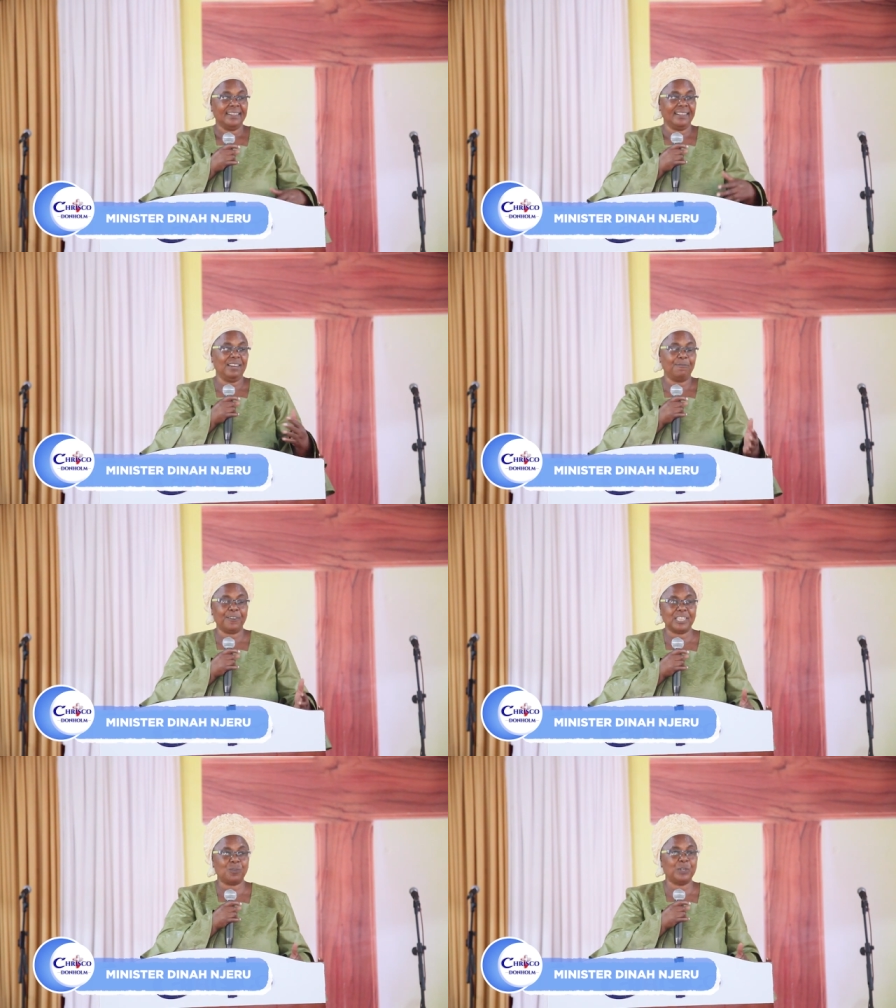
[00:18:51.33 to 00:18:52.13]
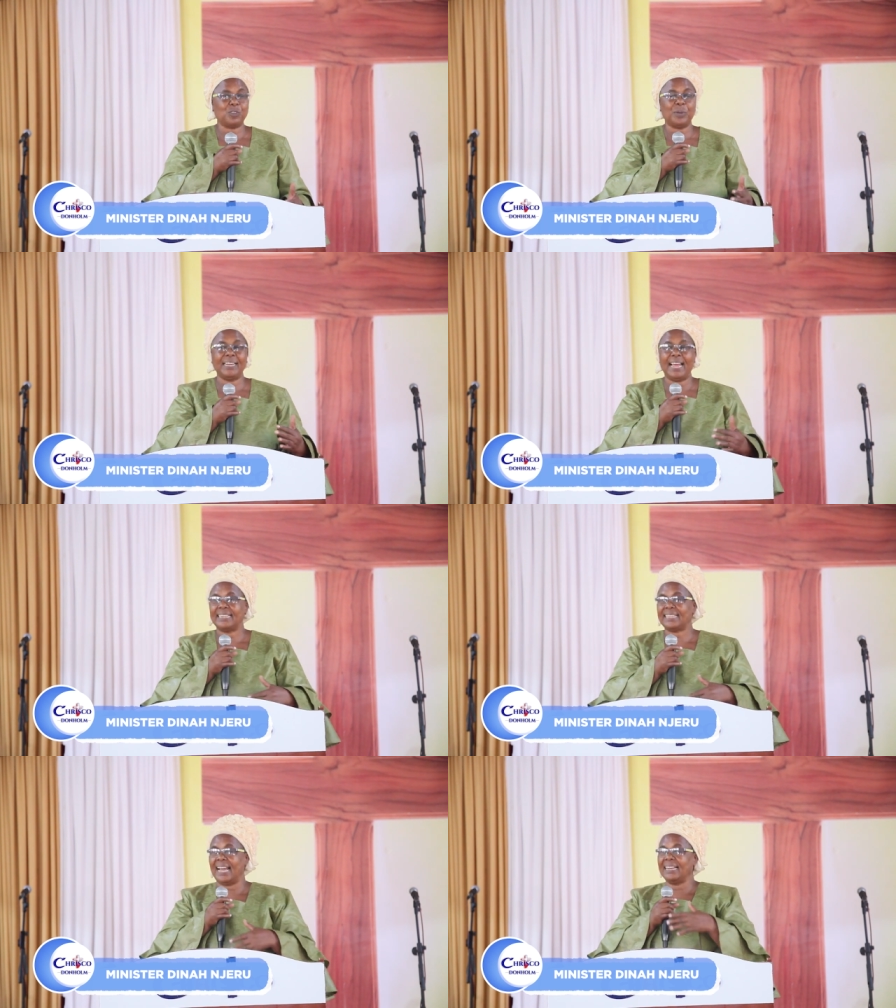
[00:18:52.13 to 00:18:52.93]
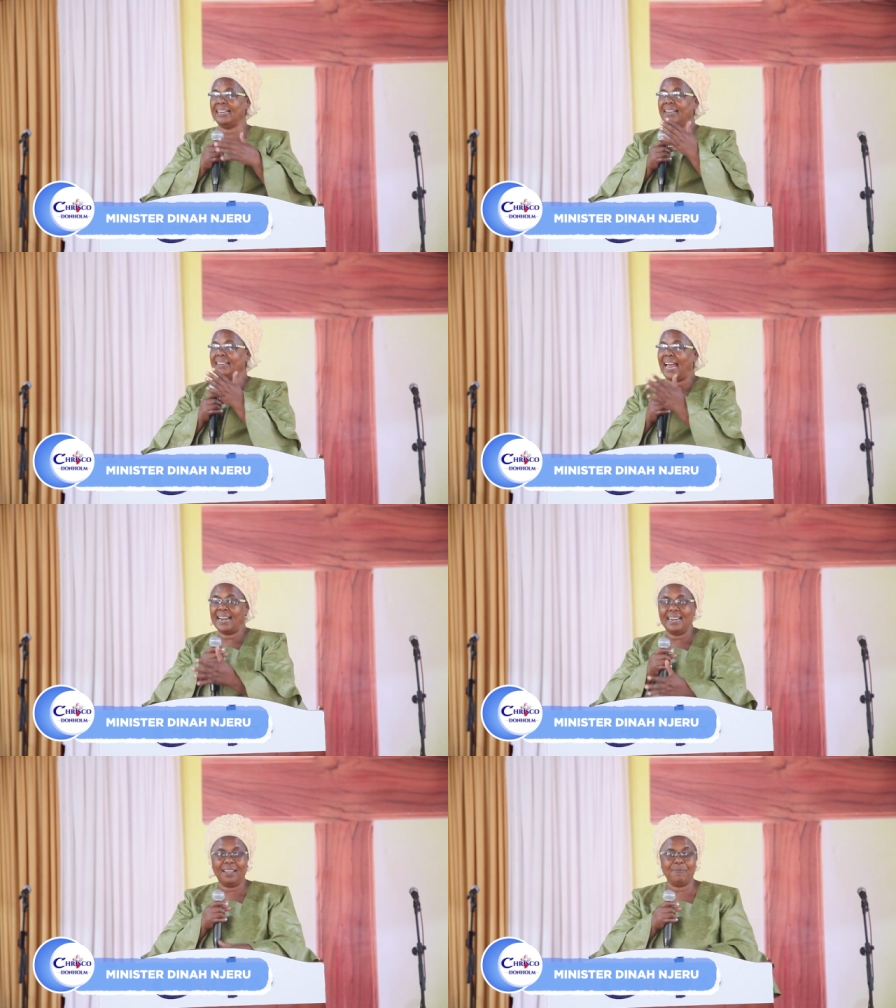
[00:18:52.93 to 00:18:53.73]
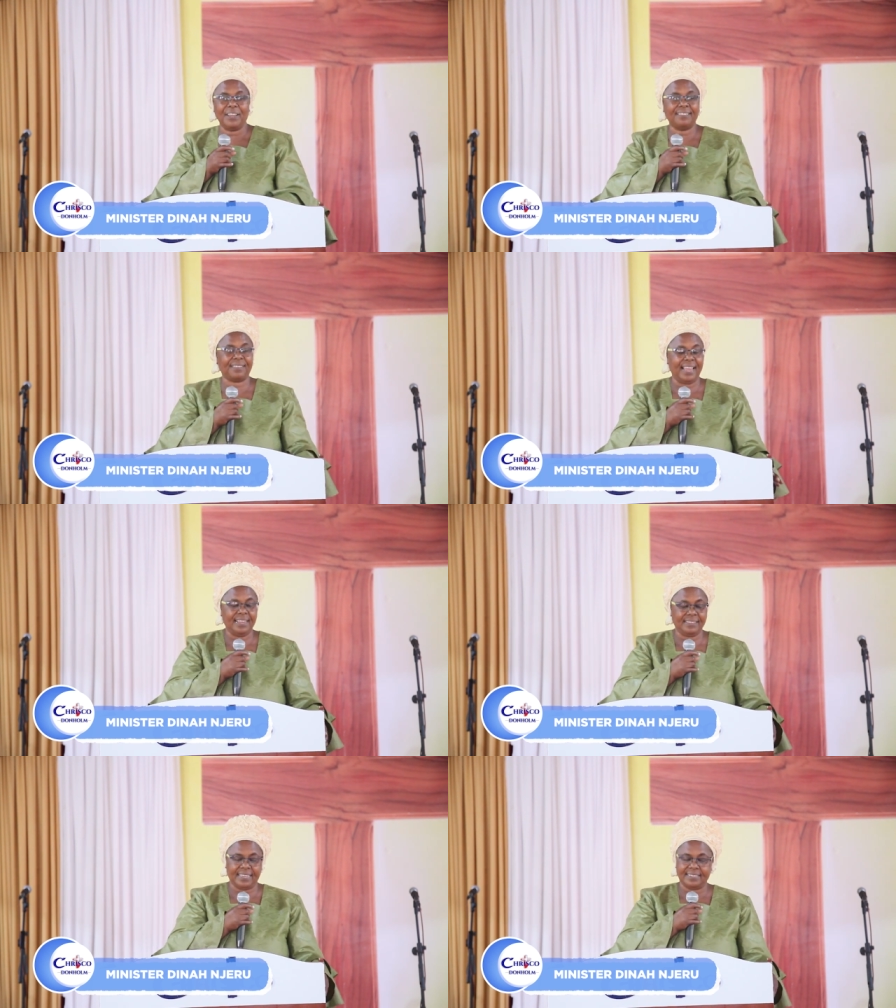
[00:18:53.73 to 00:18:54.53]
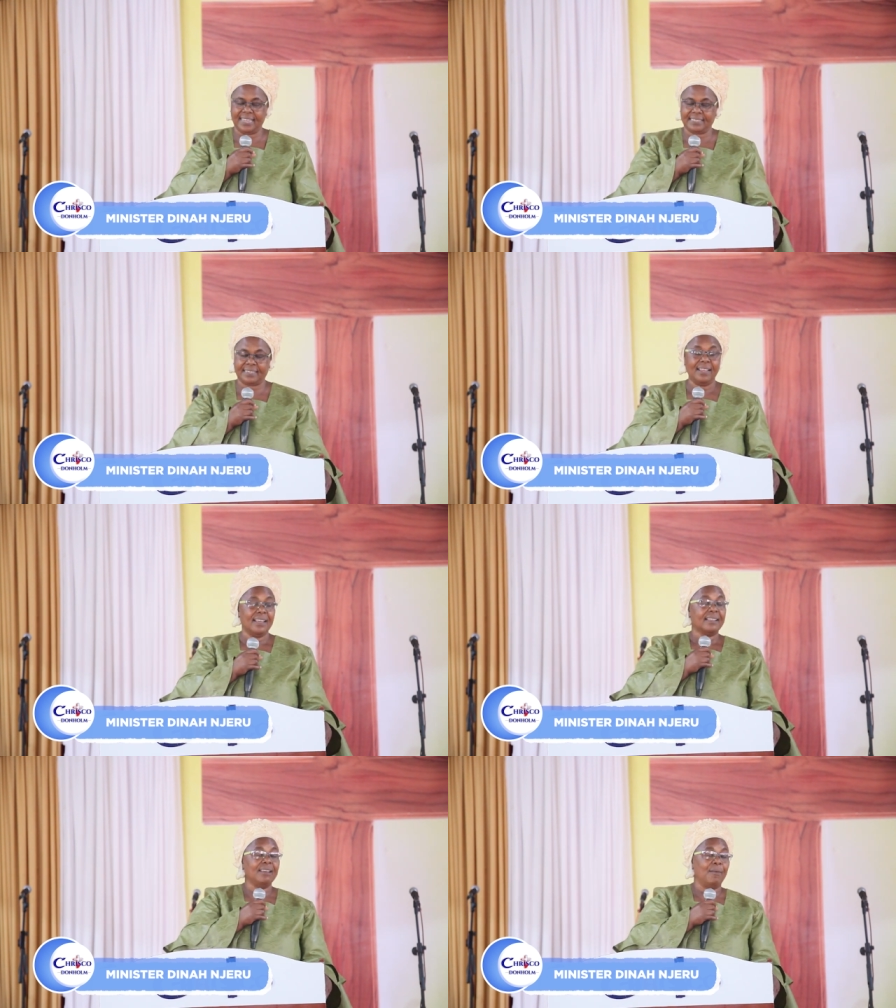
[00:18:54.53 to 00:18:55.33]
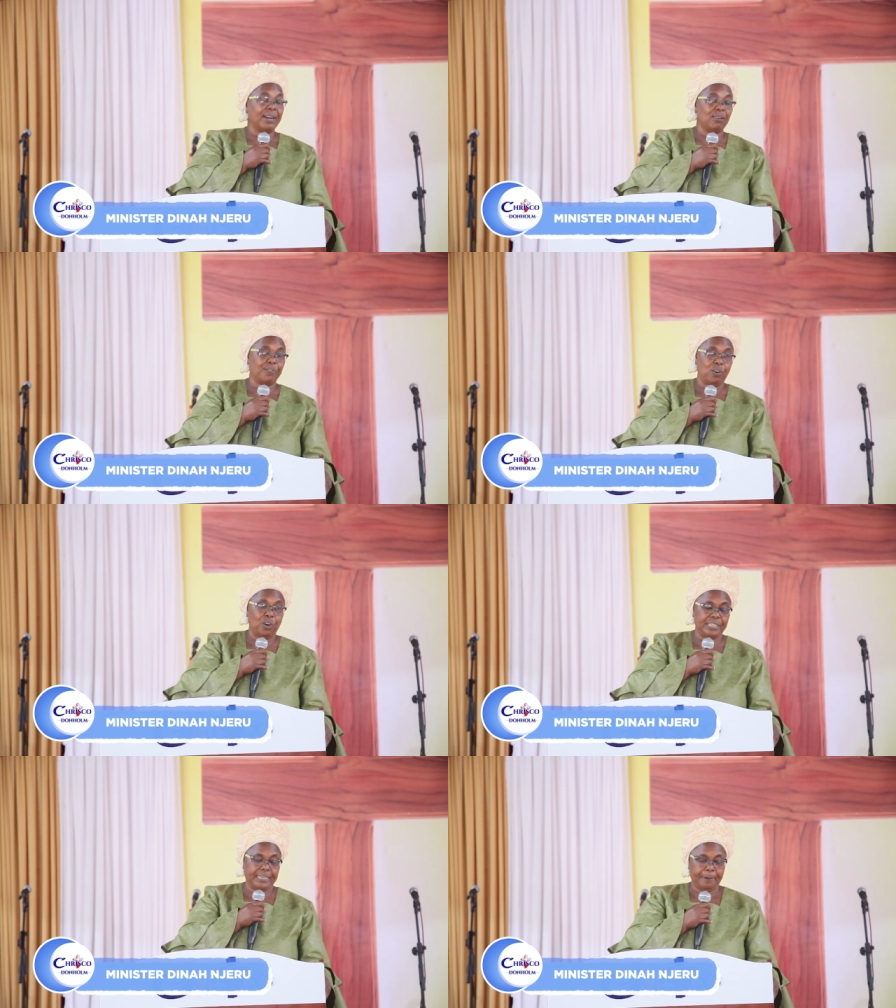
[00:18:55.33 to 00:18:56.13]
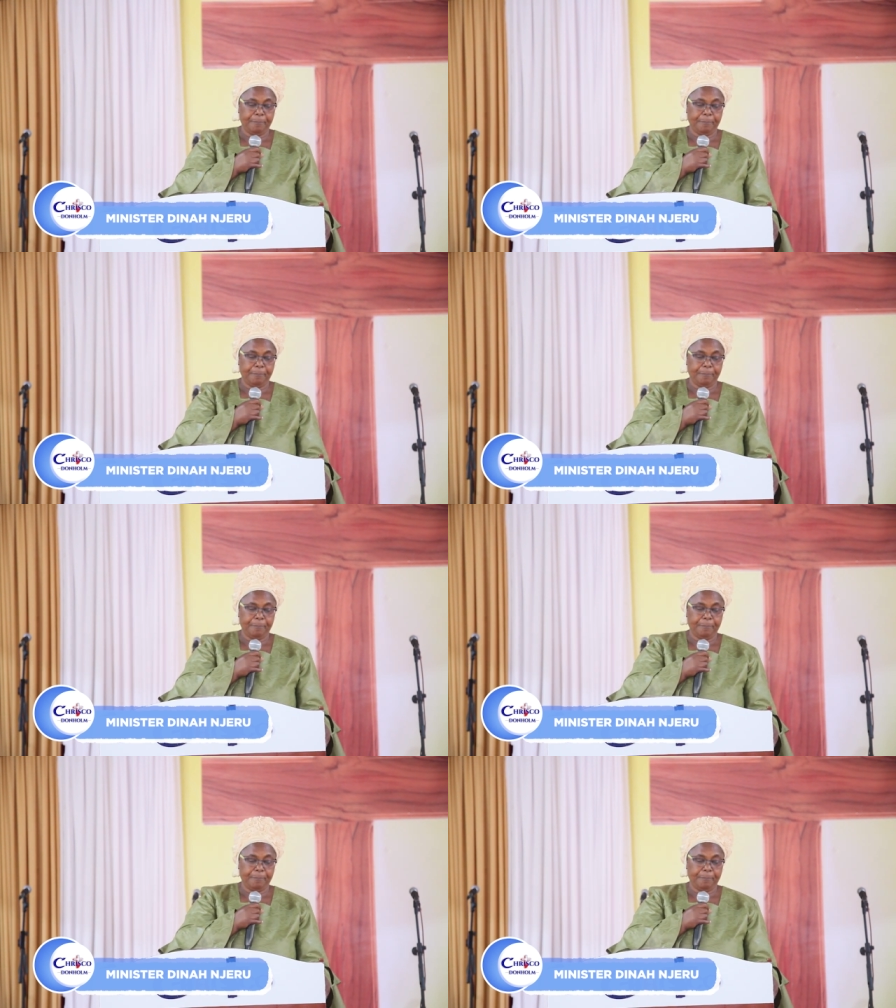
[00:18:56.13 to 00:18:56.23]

The difference between us and non-living things is that the Word of God